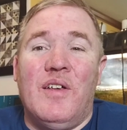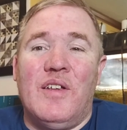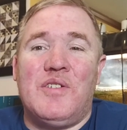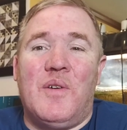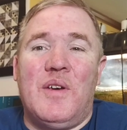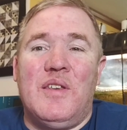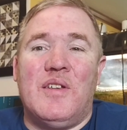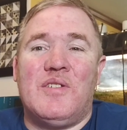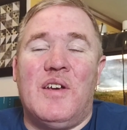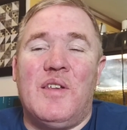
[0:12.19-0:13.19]
Let's go ahead and
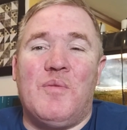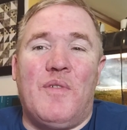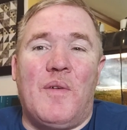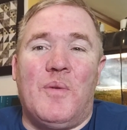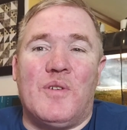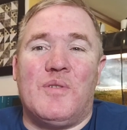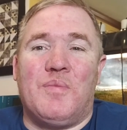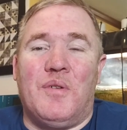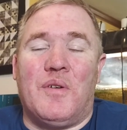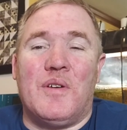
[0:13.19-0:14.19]
get started with our works in
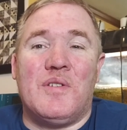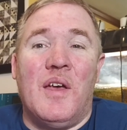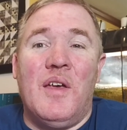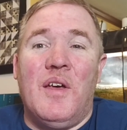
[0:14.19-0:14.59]
progress.